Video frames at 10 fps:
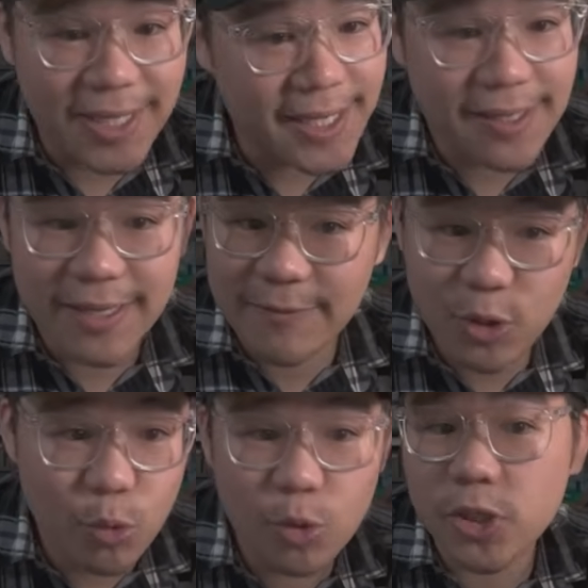I think if
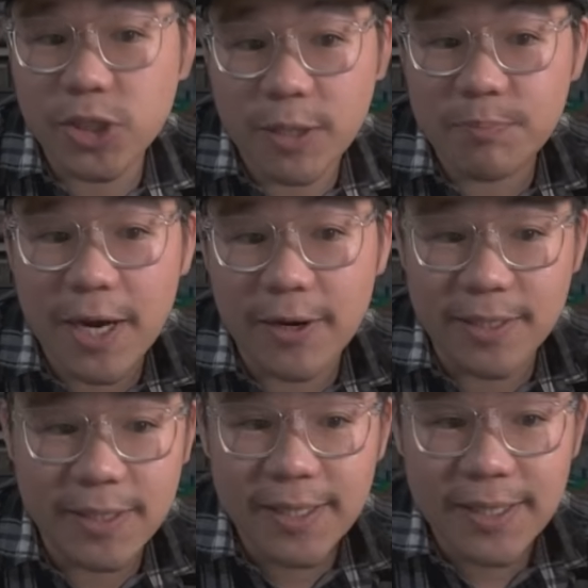you were to compare
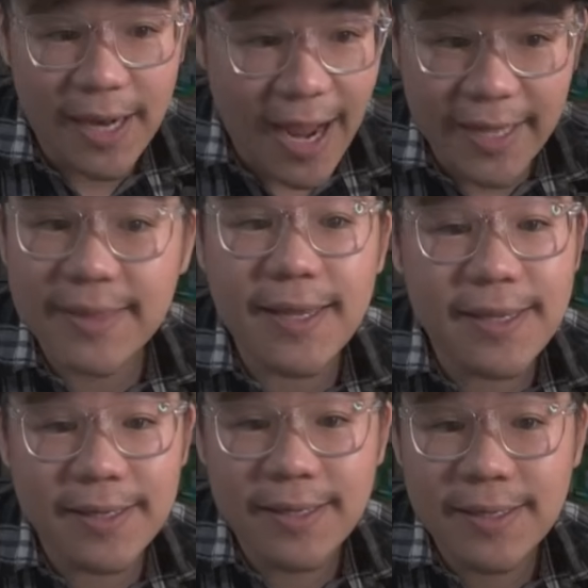it, I
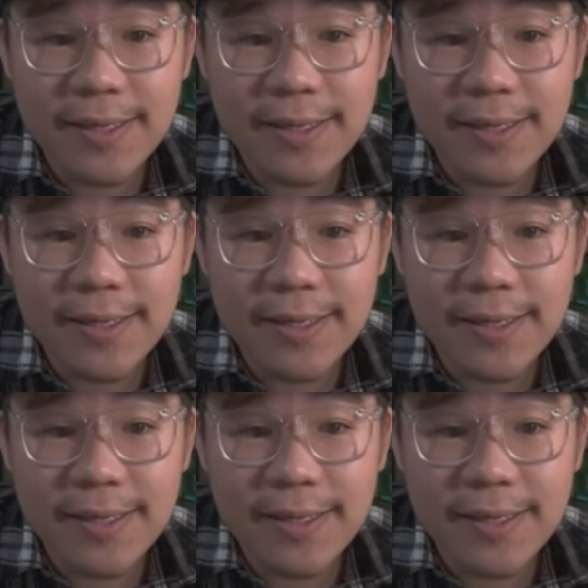think